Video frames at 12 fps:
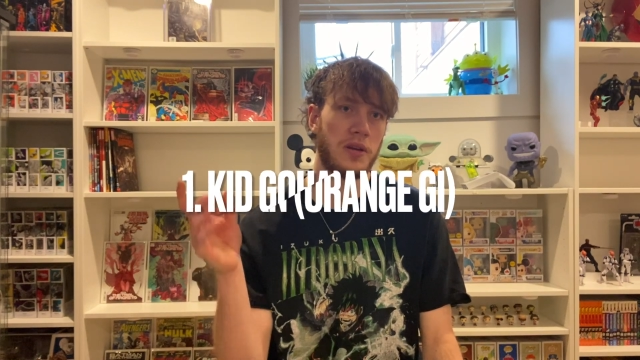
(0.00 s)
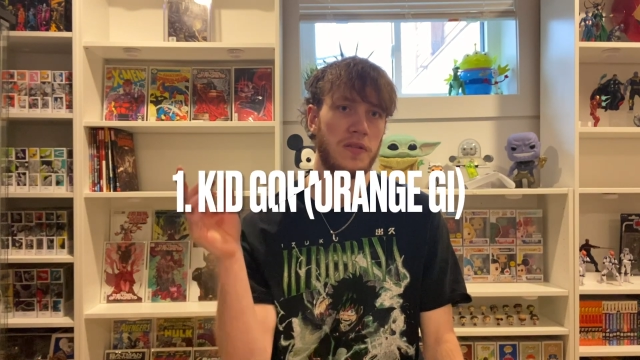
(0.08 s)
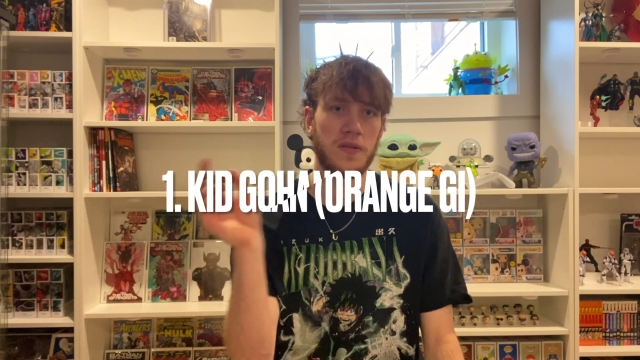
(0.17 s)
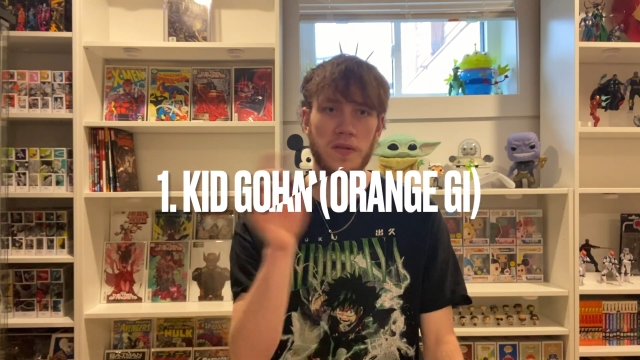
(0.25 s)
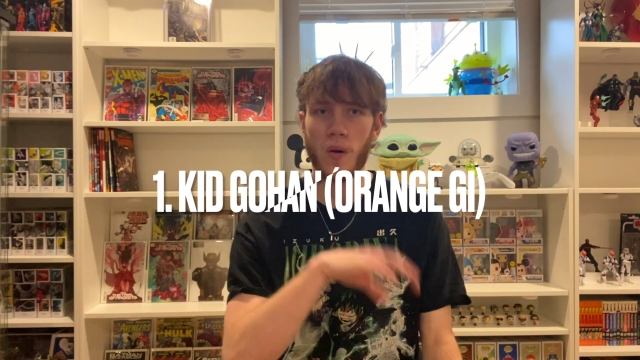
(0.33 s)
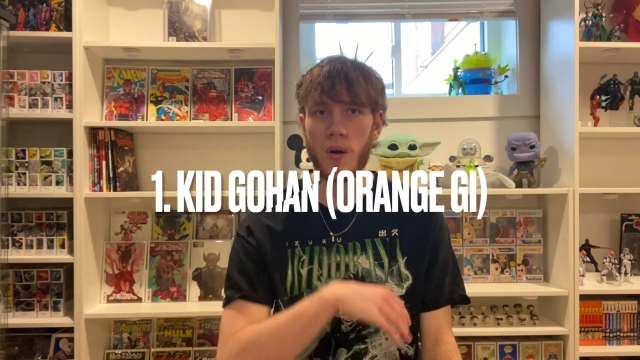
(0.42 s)

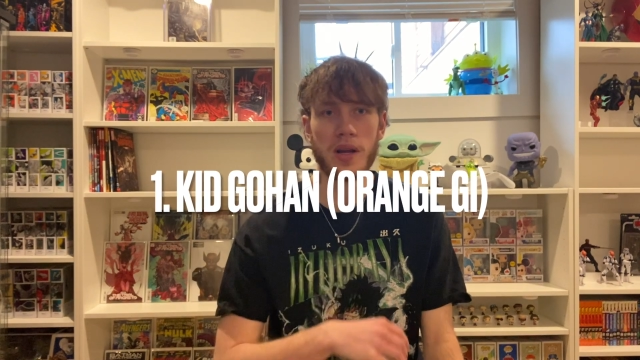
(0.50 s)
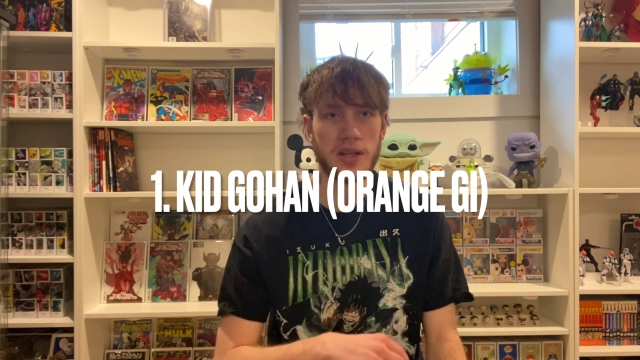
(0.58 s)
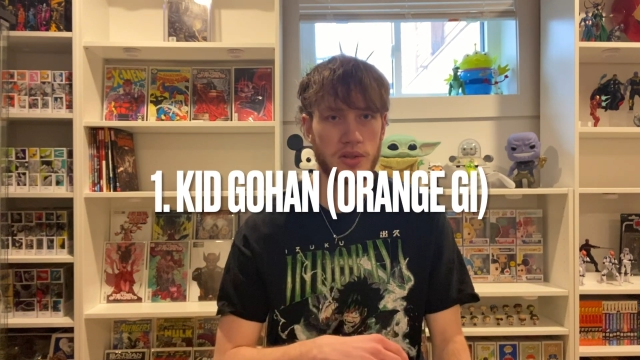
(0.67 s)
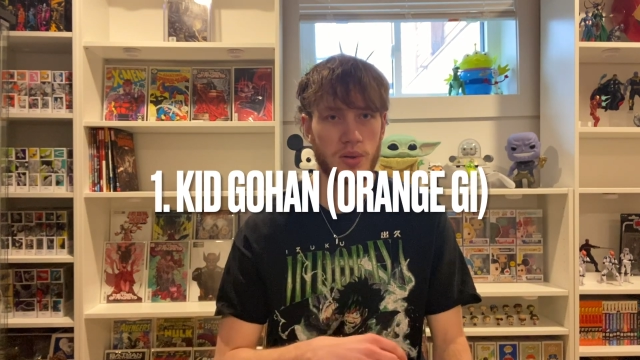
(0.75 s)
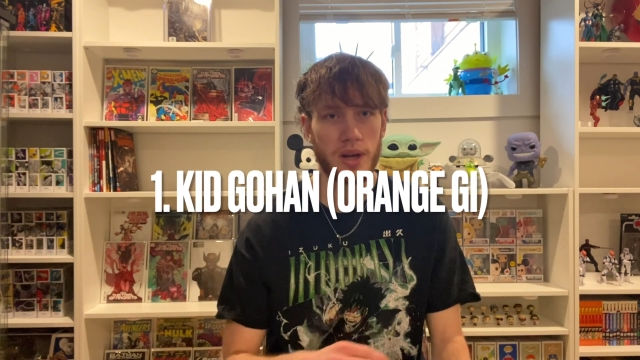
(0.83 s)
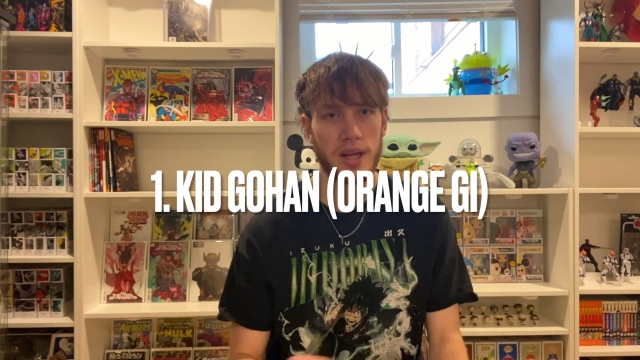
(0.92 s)
before he
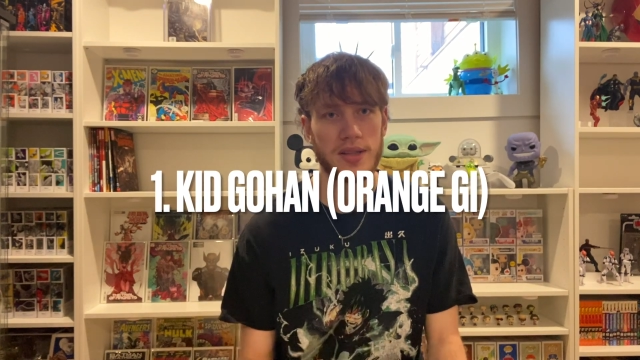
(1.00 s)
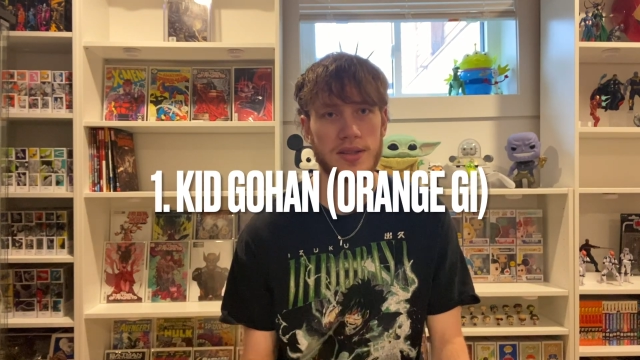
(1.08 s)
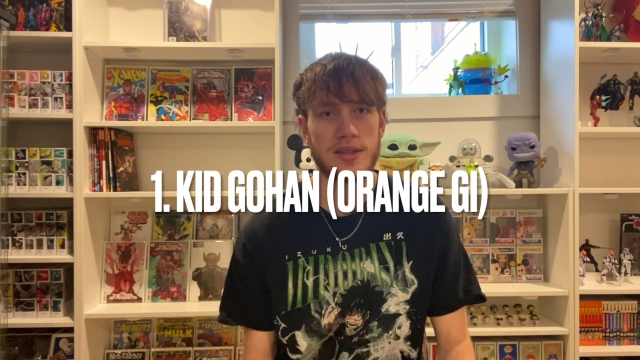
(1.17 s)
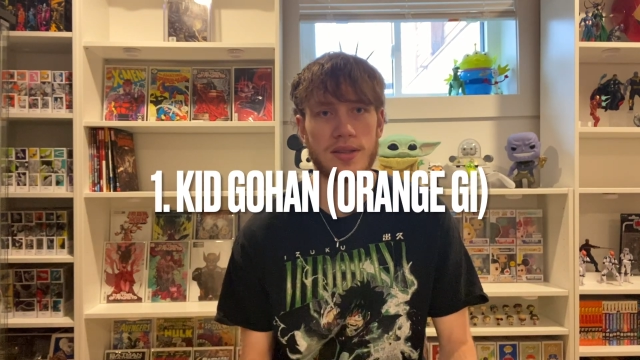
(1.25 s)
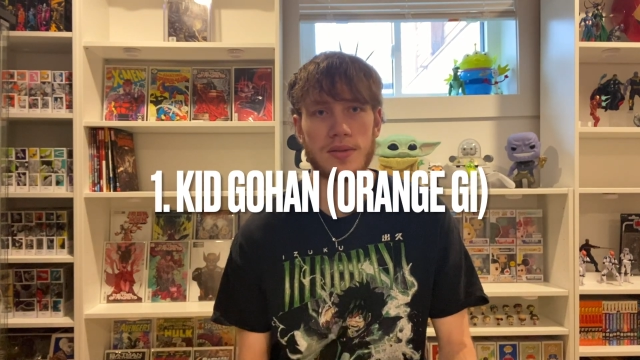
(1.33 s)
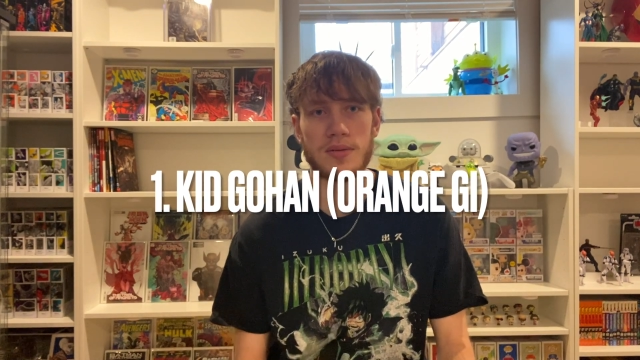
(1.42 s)

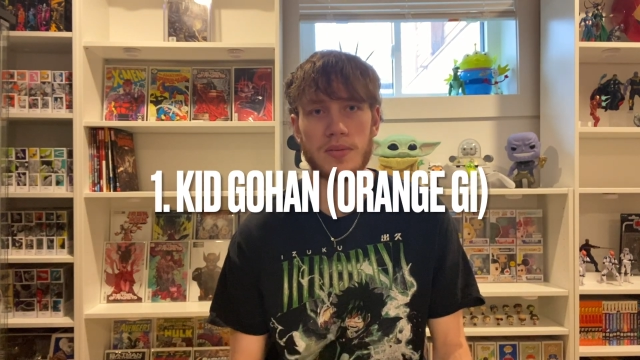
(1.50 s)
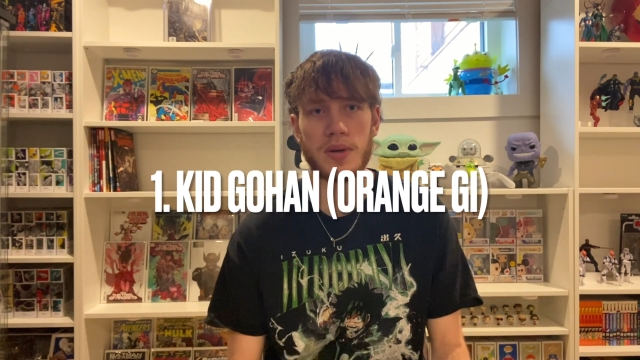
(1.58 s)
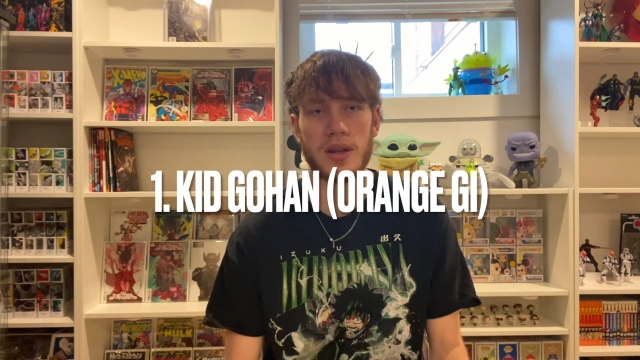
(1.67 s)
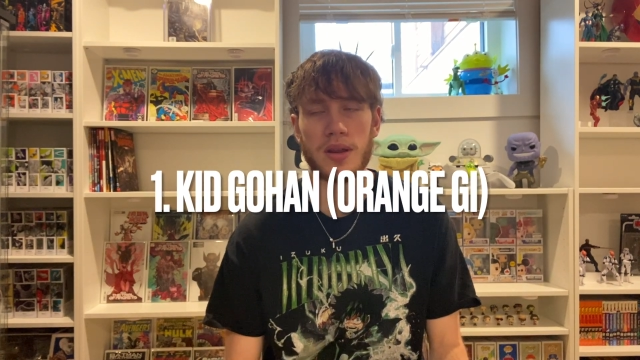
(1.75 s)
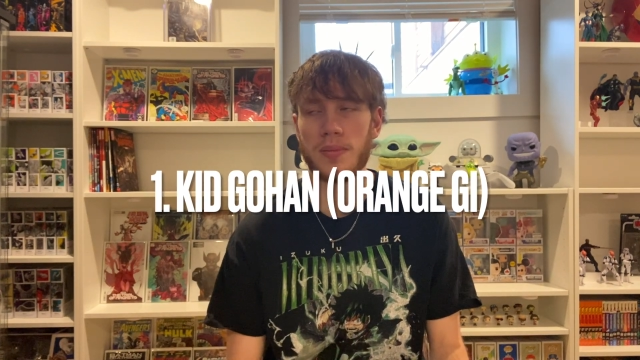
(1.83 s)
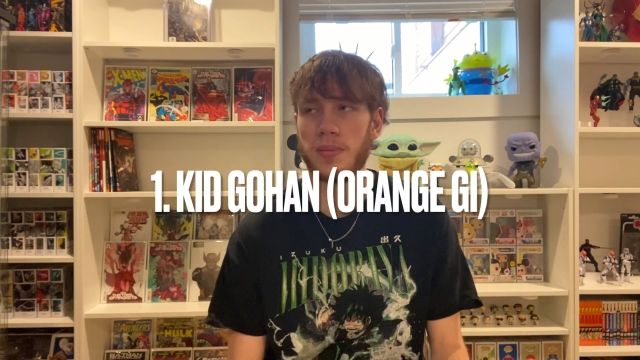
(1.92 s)
trains
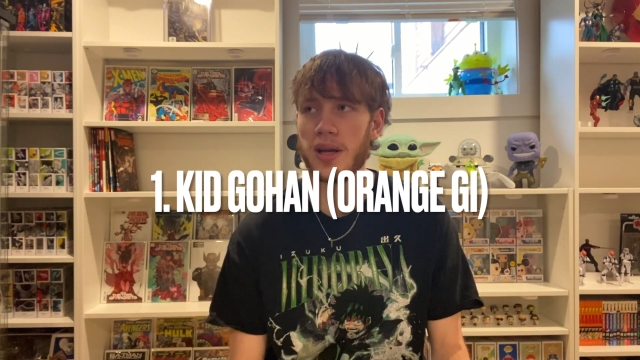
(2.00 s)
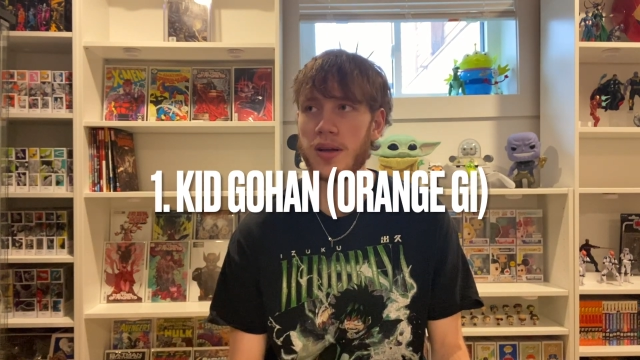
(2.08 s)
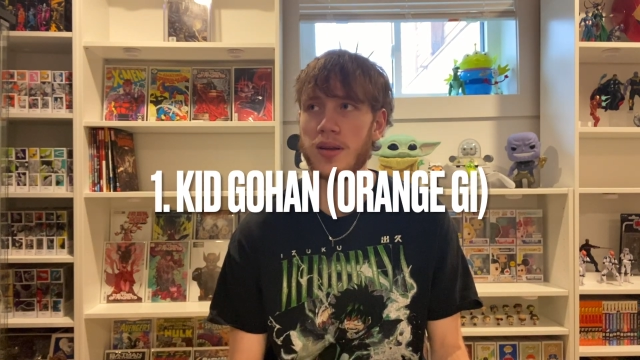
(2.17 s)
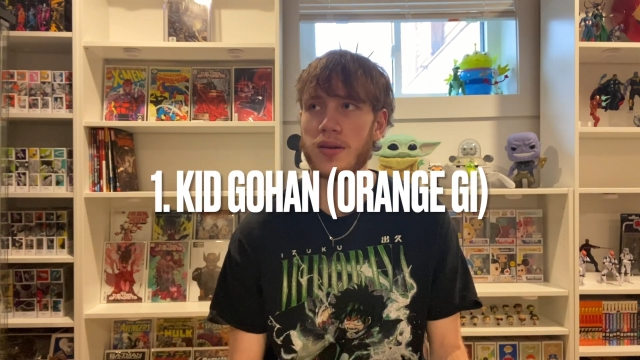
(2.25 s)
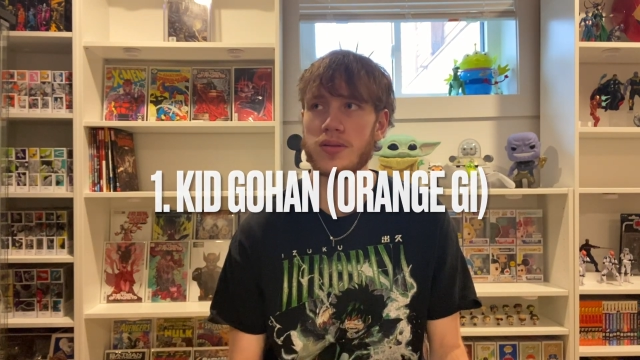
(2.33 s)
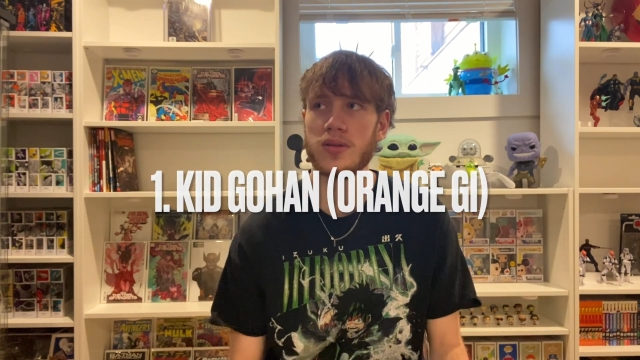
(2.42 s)
with Piccolo.